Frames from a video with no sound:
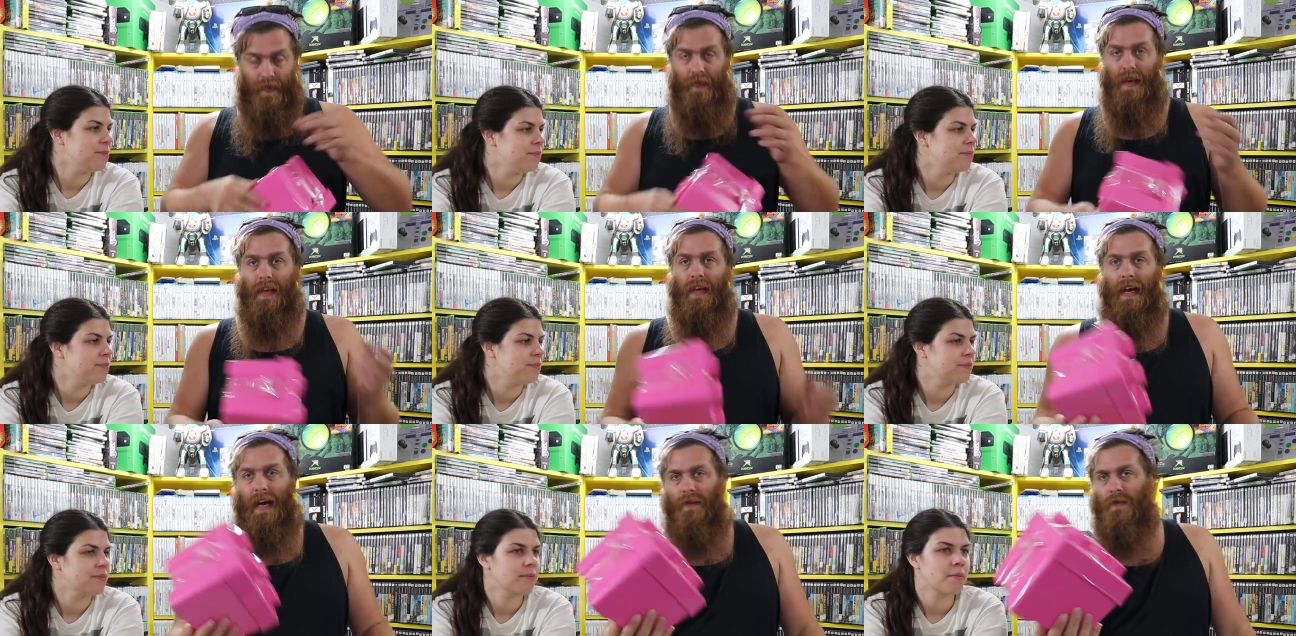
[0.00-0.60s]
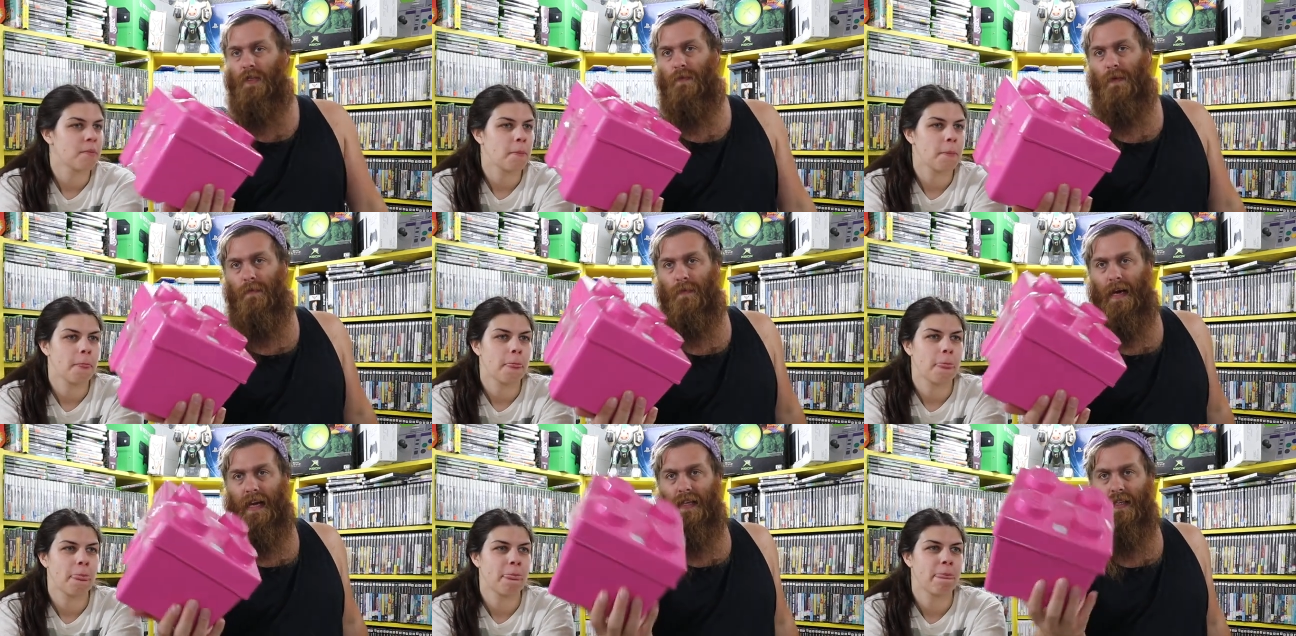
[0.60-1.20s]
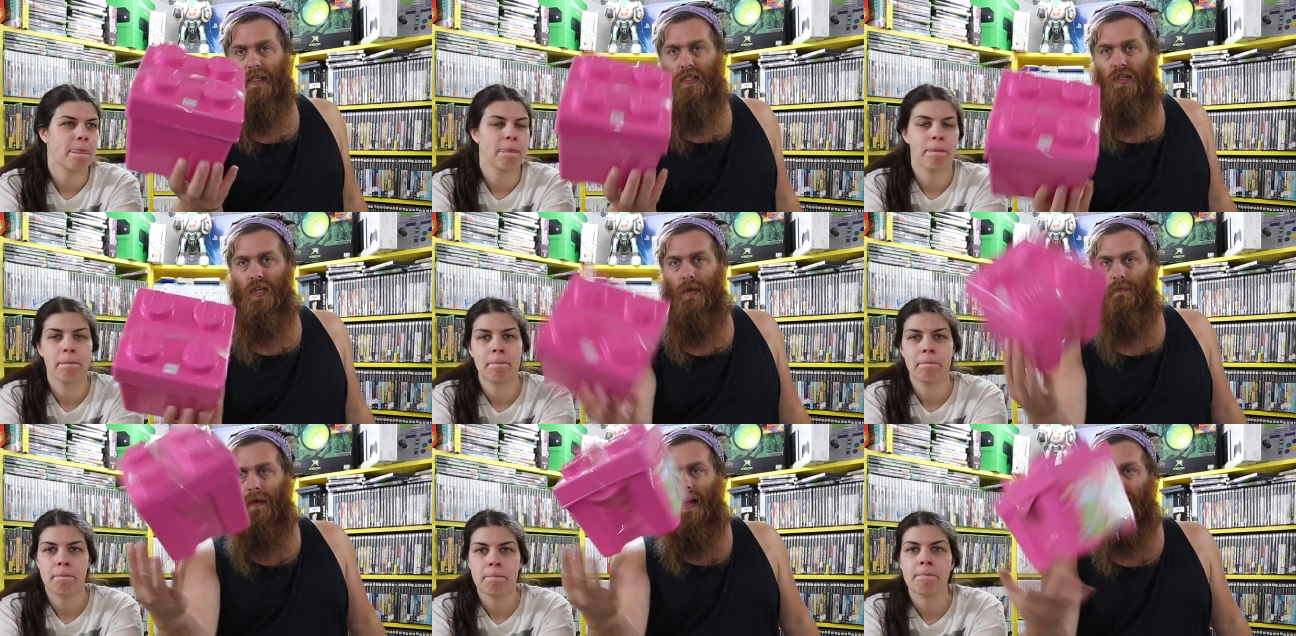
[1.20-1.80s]
Speaker 1: and then I've just been buying these
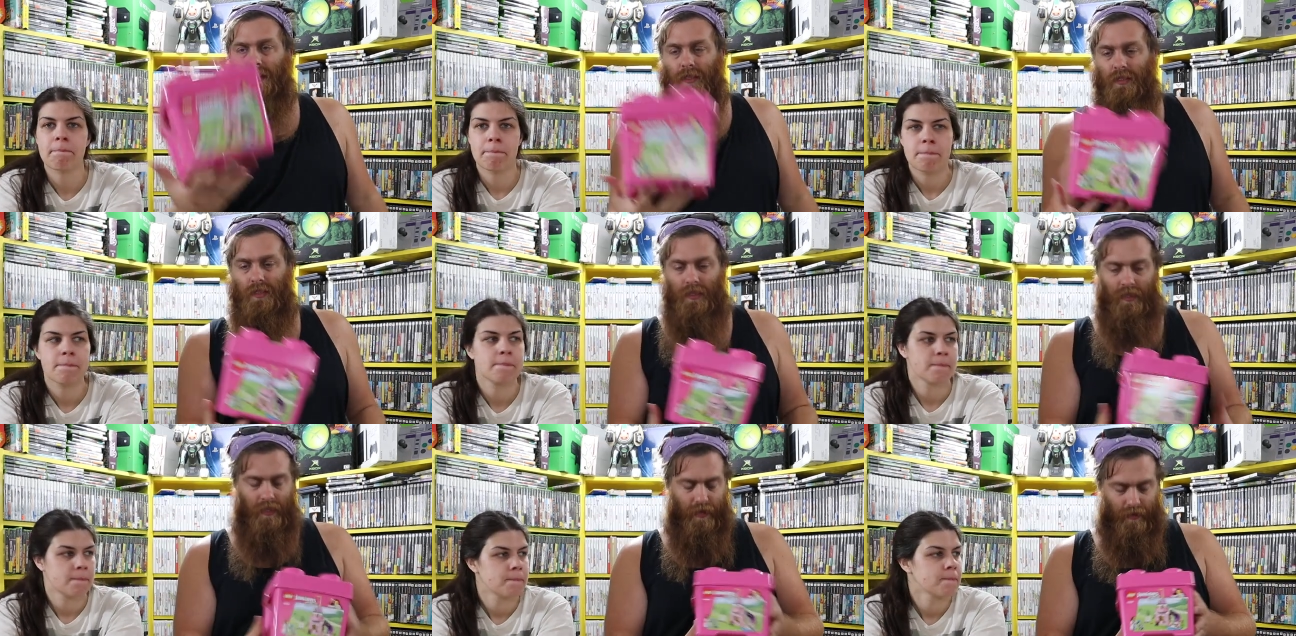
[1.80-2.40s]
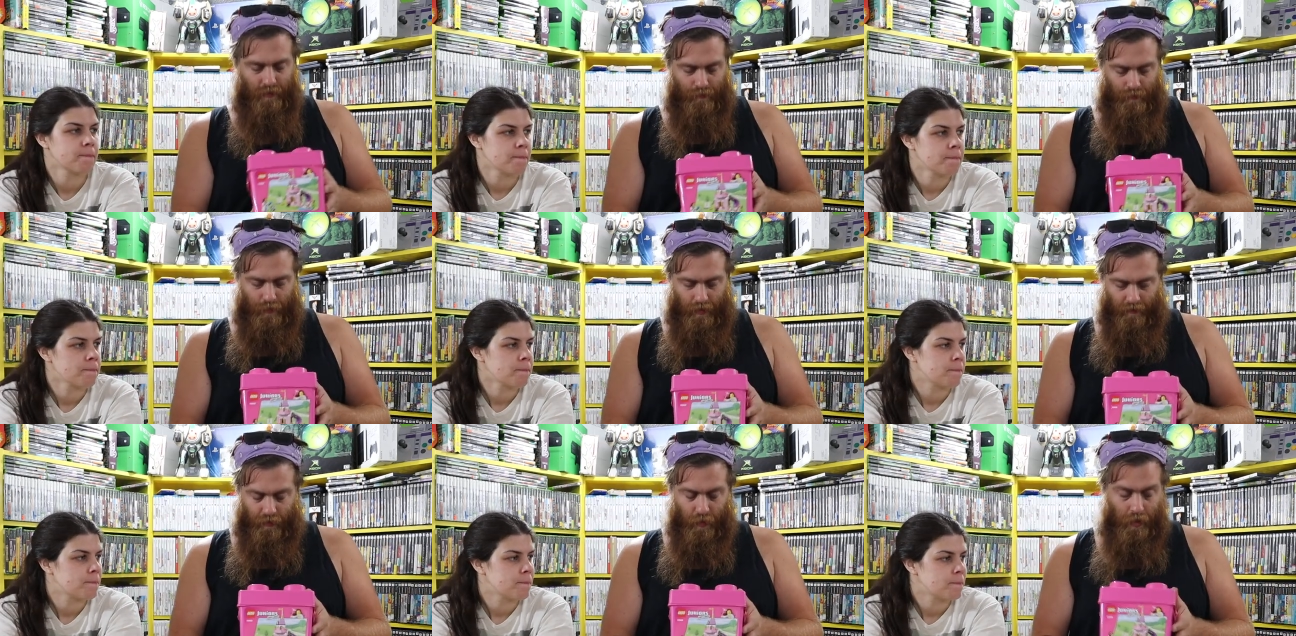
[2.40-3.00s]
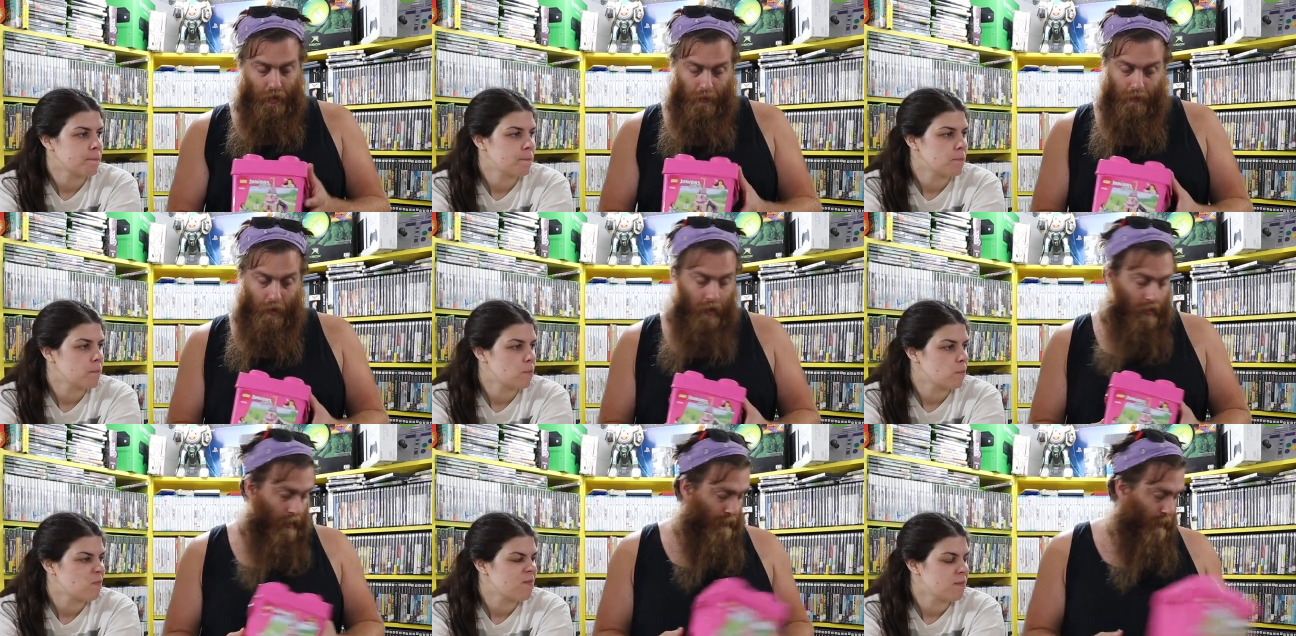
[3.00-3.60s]
cheap boxes just to put a few dollar
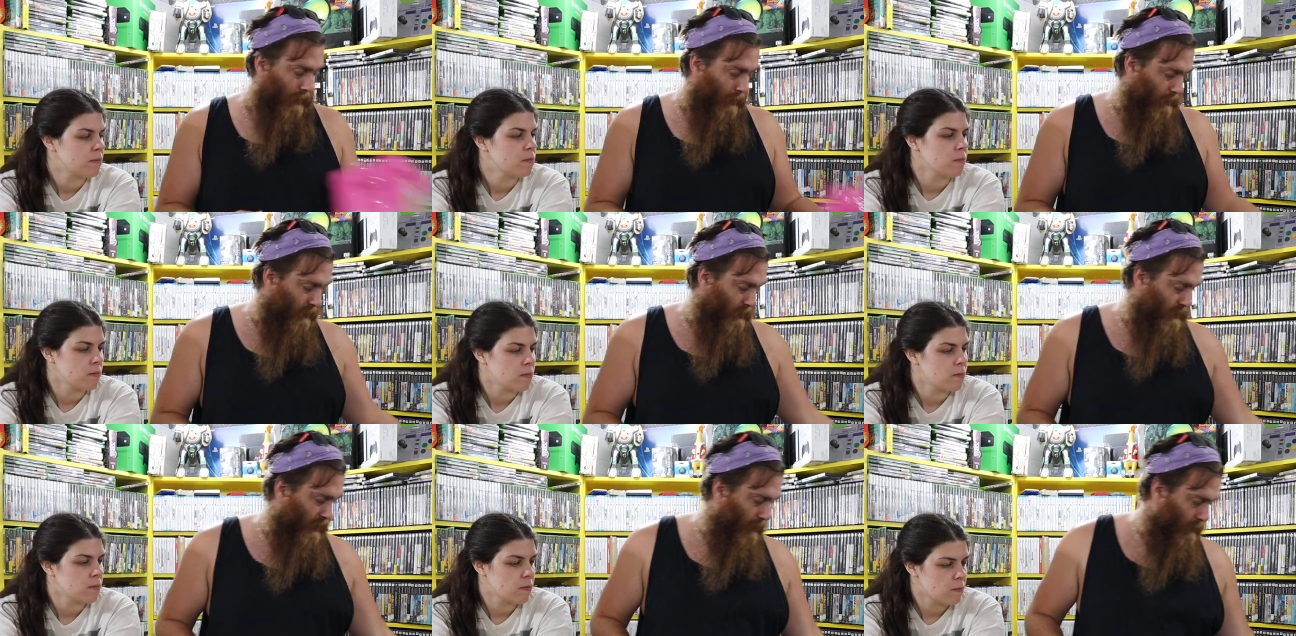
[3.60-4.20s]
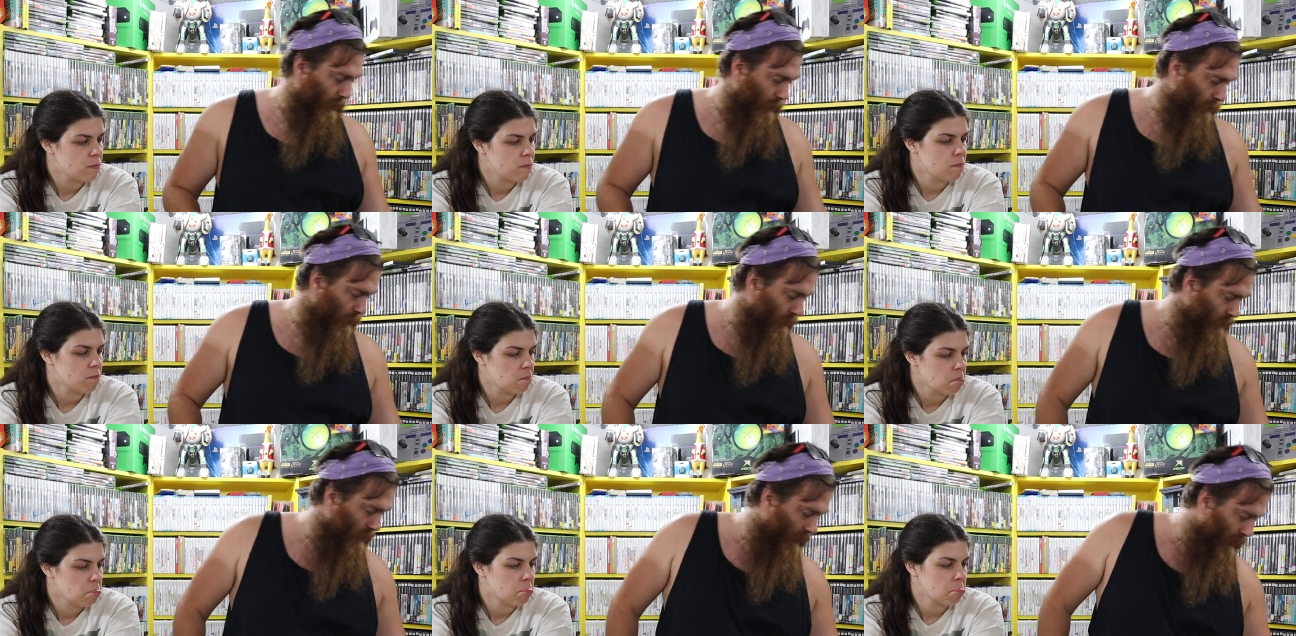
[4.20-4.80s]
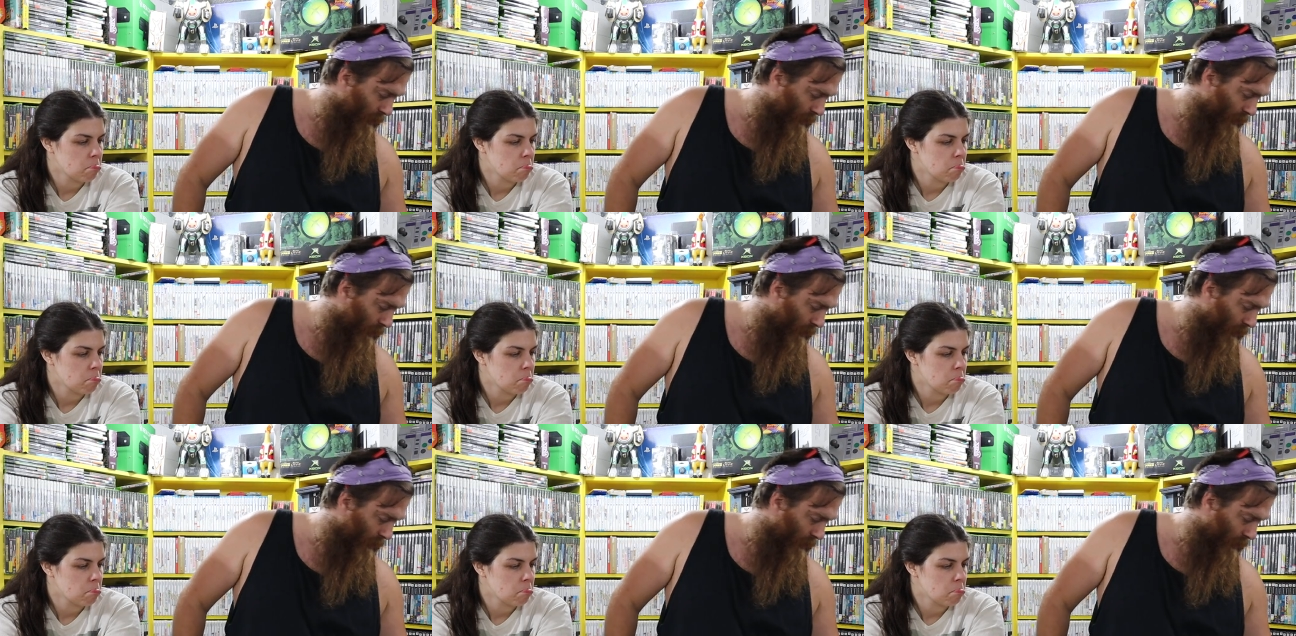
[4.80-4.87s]
markup on them and sell them at our booth.